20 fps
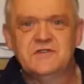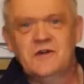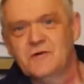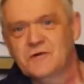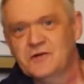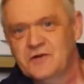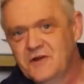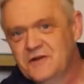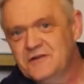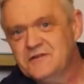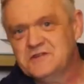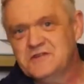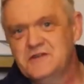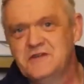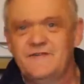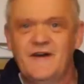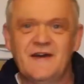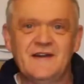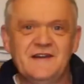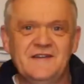So
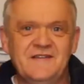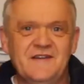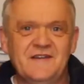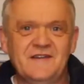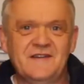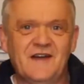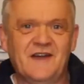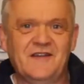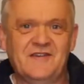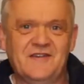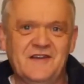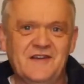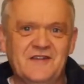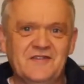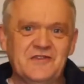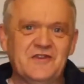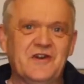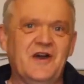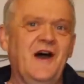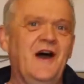courtesy of LED
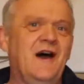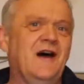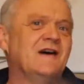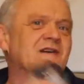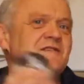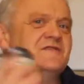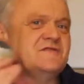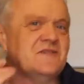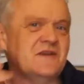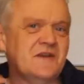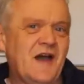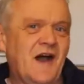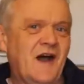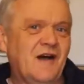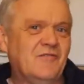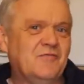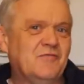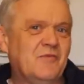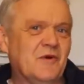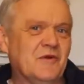lighting in cars, I
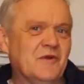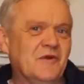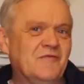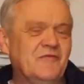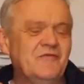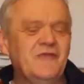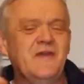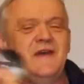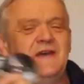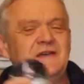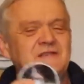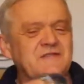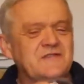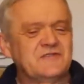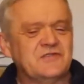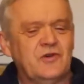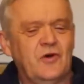have one of these.